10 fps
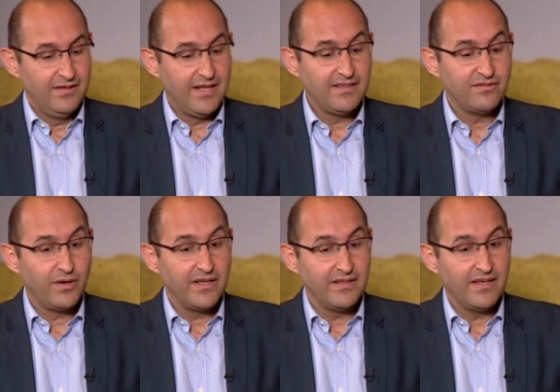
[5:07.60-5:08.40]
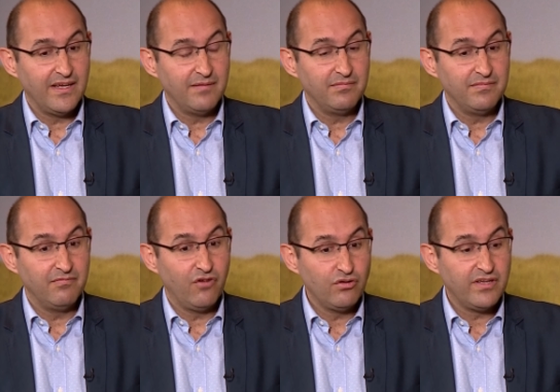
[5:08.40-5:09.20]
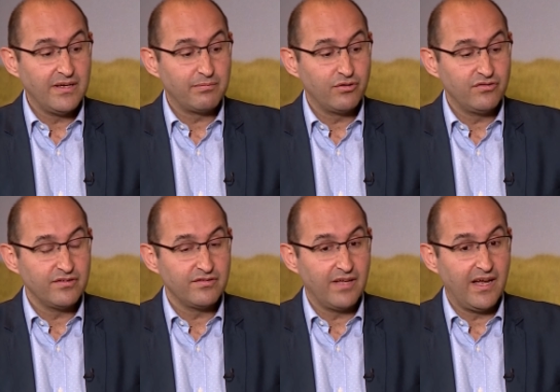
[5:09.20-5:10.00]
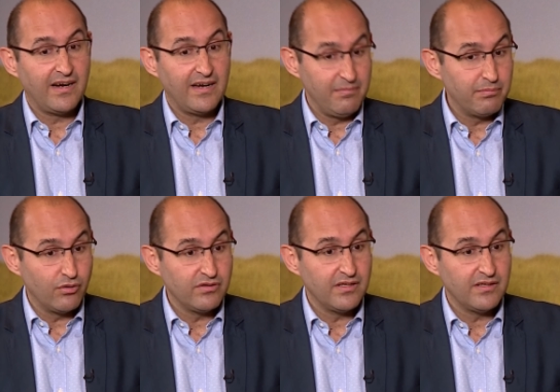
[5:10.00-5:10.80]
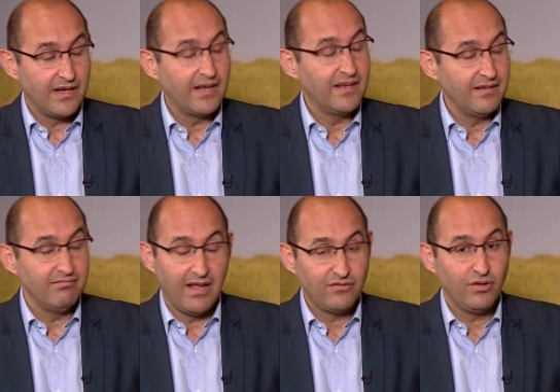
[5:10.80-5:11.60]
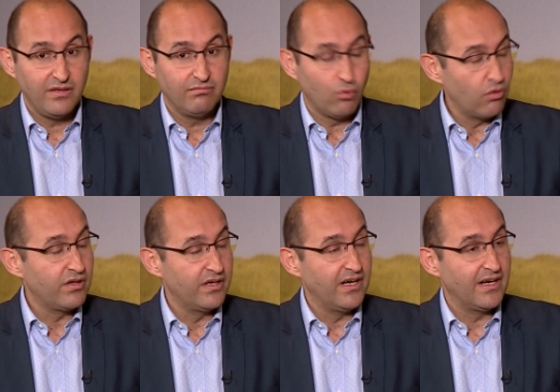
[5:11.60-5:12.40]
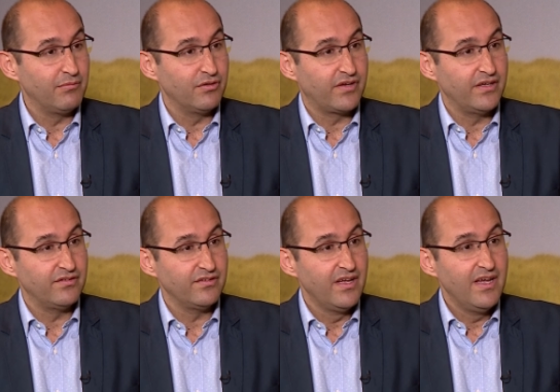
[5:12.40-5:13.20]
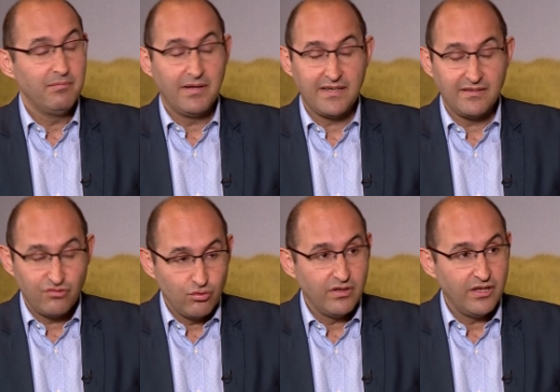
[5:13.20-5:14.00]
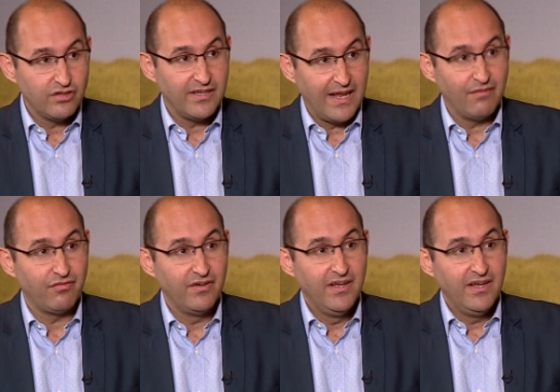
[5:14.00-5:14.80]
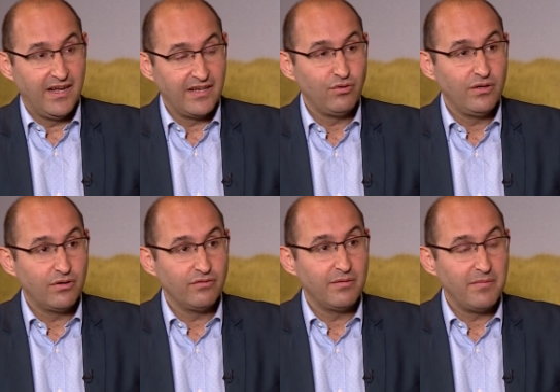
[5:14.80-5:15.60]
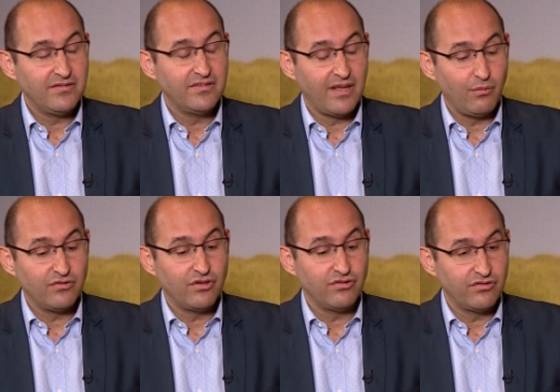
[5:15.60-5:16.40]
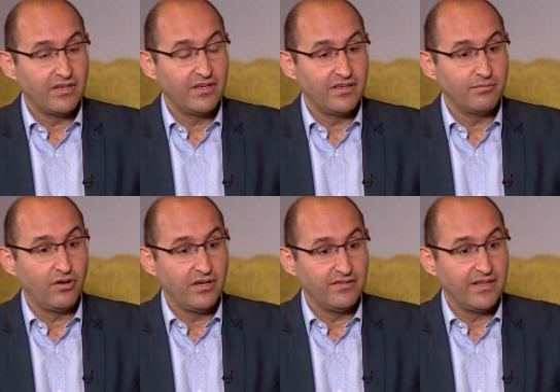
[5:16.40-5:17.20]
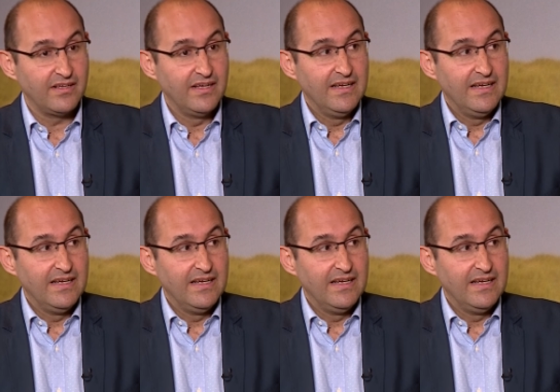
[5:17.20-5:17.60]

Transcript: That is right. Um, voluntary approaches are important and are actually working in a number of cases, but are surely not enough. And actually, one of the messages I was also sending this morning is that